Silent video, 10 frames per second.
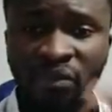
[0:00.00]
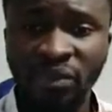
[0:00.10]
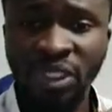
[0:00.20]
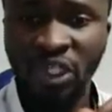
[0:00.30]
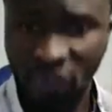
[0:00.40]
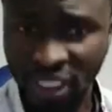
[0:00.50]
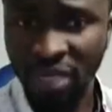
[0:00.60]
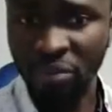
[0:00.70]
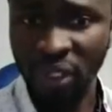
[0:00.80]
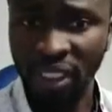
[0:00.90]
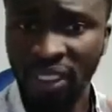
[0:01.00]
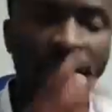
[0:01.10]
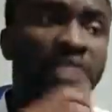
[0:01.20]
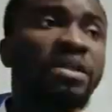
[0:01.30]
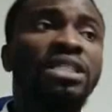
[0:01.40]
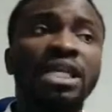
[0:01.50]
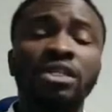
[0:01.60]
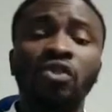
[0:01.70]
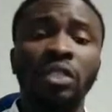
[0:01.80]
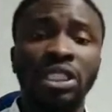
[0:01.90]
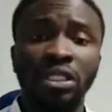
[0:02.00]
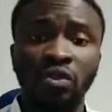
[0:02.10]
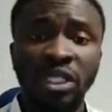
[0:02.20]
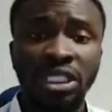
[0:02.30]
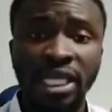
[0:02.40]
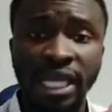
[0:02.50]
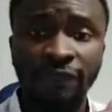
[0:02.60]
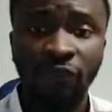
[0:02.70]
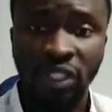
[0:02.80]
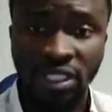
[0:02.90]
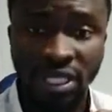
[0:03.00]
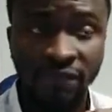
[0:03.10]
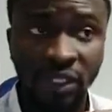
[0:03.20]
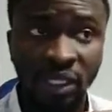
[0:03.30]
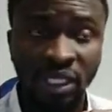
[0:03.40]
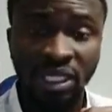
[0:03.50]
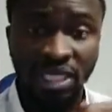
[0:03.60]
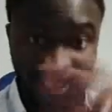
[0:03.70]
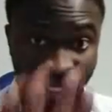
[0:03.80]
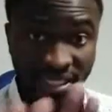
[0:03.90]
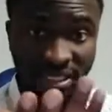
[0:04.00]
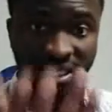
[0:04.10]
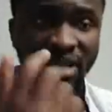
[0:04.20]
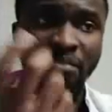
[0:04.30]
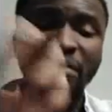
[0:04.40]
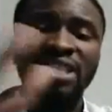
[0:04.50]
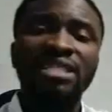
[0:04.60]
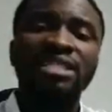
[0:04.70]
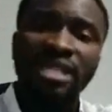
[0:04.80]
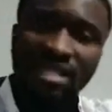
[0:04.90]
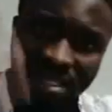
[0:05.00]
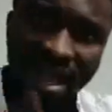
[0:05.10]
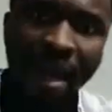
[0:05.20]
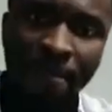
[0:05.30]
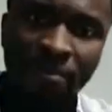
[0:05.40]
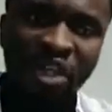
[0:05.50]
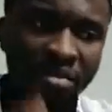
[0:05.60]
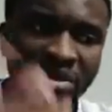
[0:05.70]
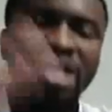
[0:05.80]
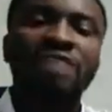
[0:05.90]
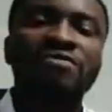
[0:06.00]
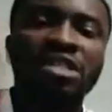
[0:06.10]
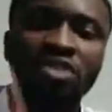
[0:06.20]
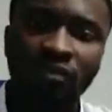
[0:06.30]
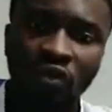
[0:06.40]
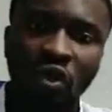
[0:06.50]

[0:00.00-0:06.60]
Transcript: Do you see the point? especially 28:47. Yes, messengers come, they bring the verses of God